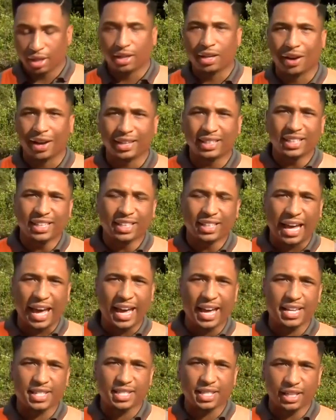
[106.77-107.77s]
Now, I did
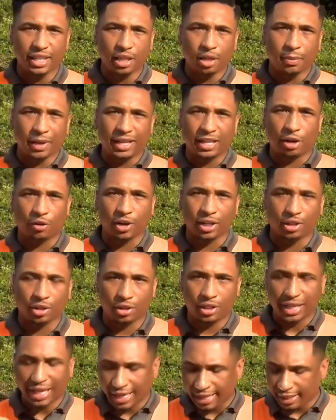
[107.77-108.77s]
ask the EMA director,
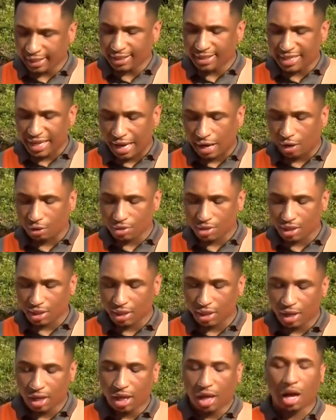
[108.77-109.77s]
Danny Townsend,